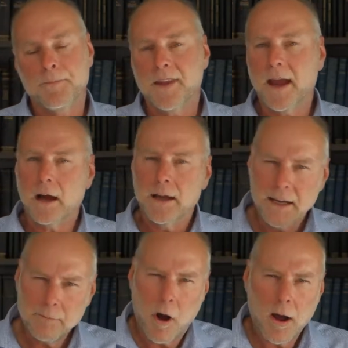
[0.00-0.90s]
Now,
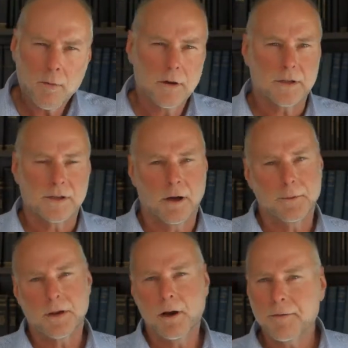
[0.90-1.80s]
in my
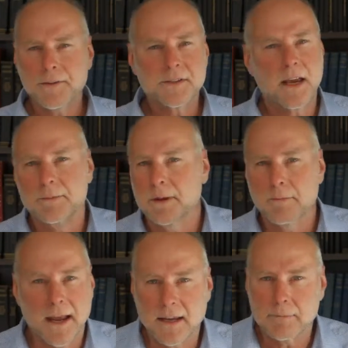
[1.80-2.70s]
workshops, I often seem to be
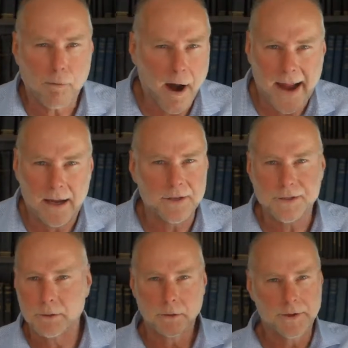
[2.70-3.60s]
making
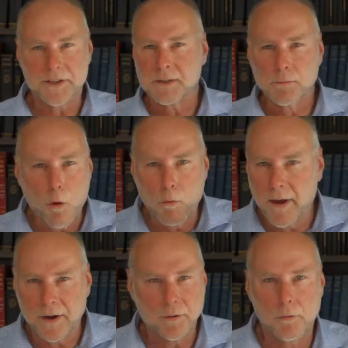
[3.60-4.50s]
brackets or doing small
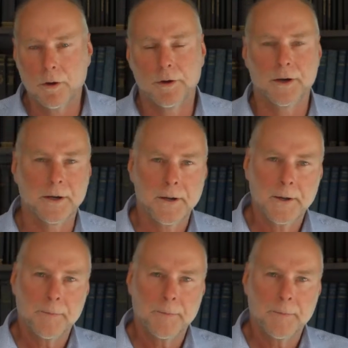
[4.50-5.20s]
metal work.